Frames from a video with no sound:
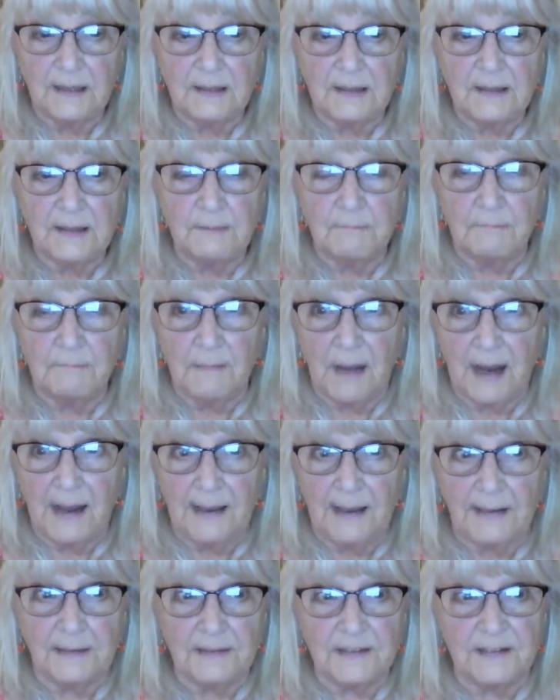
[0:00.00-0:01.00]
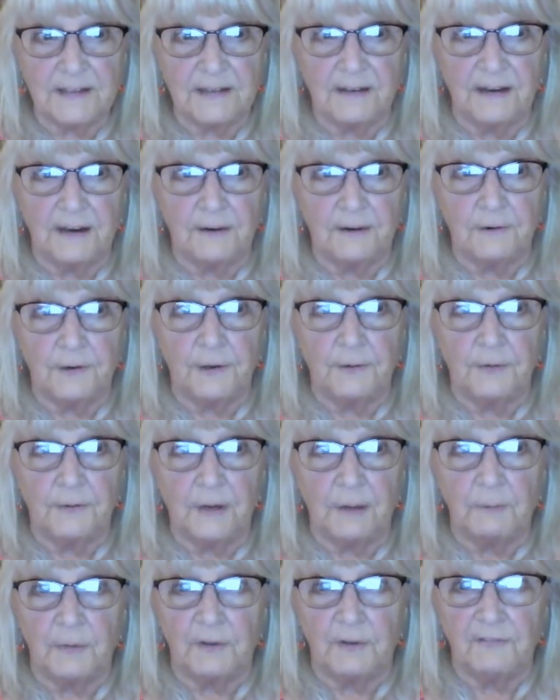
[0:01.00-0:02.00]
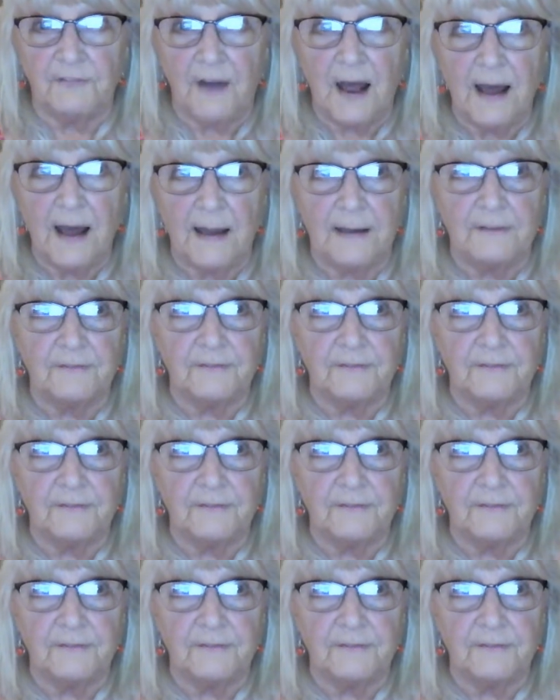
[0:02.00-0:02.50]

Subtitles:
my scenario number 5.